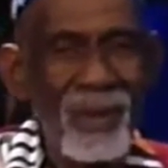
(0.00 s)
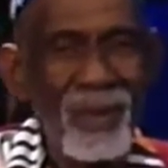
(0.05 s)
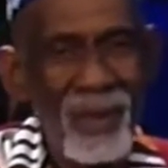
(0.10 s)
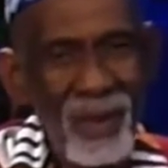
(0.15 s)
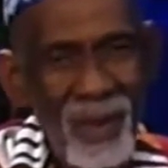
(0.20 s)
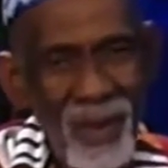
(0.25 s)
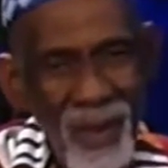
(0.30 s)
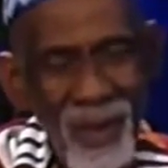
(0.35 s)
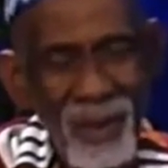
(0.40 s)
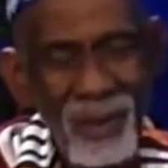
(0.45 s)
The
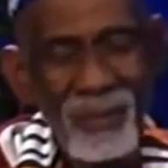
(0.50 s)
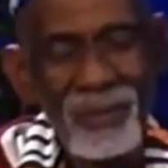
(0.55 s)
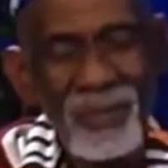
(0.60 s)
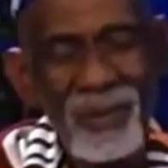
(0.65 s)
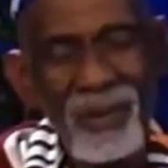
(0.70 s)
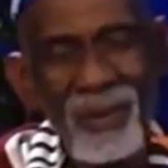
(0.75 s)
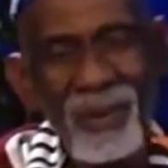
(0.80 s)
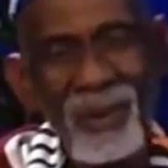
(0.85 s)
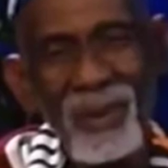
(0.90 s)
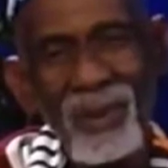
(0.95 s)

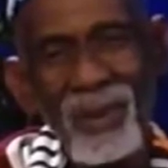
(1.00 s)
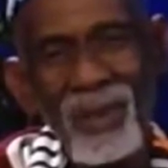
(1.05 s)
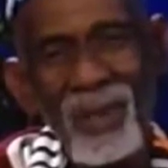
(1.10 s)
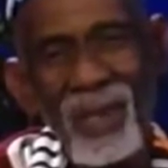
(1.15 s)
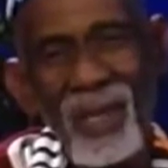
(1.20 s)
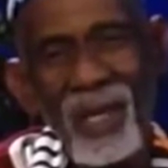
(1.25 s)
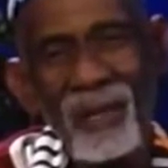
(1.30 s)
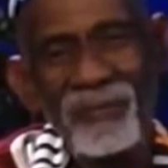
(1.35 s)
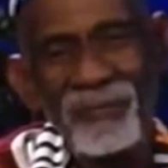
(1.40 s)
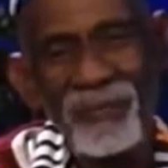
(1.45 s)
herbs
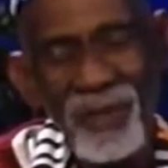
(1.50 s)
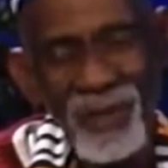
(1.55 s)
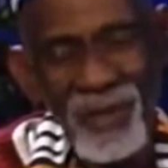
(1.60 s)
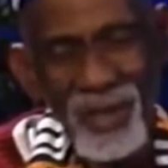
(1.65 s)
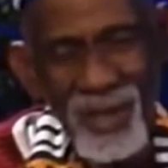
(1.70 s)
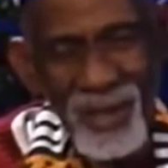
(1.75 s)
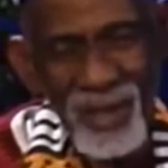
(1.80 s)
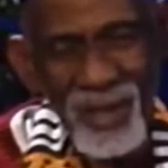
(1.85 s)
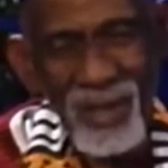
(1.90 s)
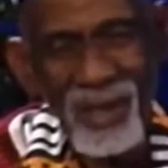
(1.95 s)
are for
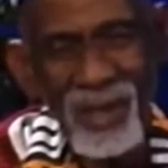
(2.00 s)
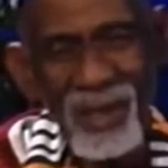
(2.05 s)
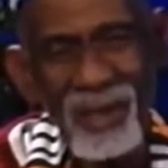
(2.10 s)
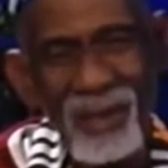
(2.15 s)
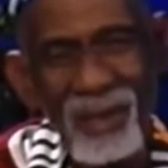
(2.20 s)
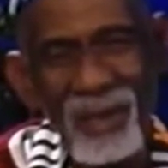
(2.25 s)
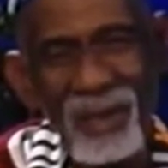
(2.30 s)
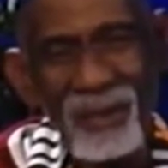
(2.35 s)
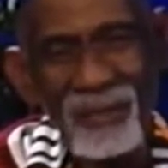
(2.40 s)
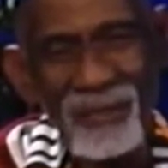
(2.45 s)
the healing
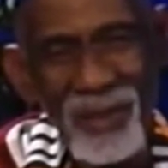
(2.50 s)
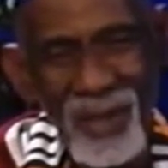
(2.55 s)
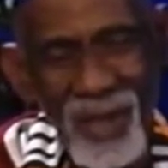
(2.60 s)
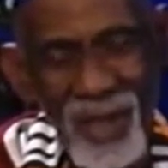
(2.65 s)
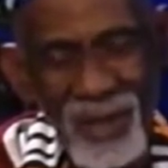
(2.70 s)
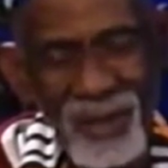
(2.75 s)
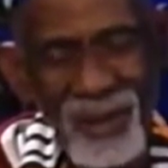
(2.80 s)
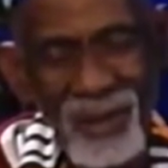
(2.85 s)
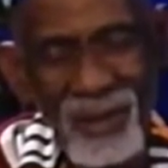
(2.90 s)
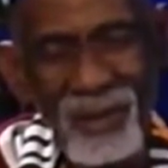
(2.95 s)
of the
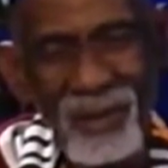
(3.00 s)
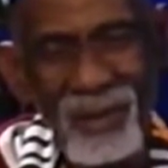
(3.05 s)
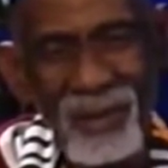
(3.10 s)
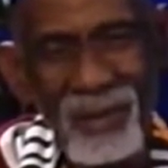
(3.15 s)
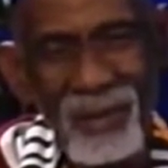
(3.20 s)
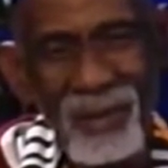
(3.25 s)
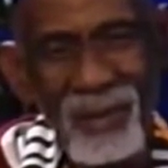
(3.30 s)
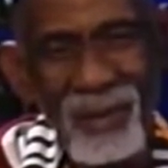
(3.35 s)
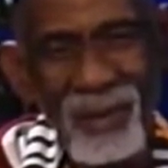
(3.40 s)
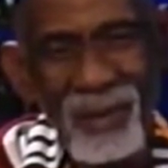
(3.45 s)
nations.